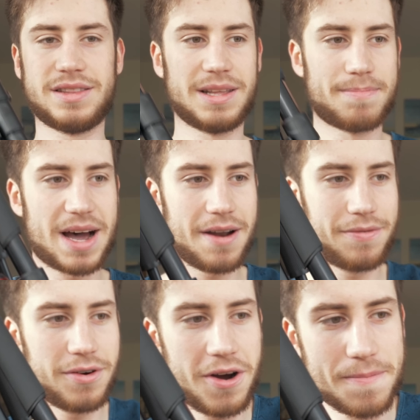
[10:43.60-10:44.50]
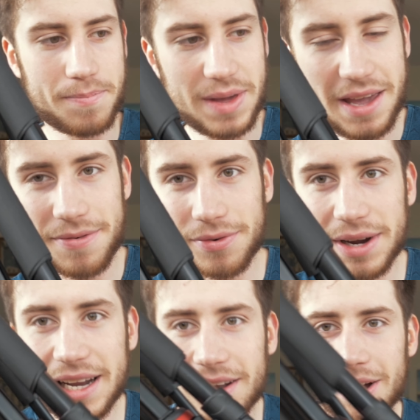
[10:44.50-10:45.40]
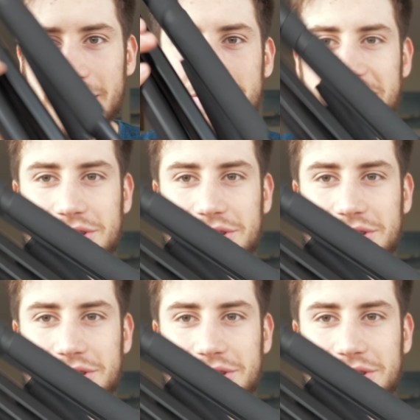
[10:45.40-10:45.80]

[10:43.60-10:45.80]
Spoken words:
The Manfrotto BeFree Live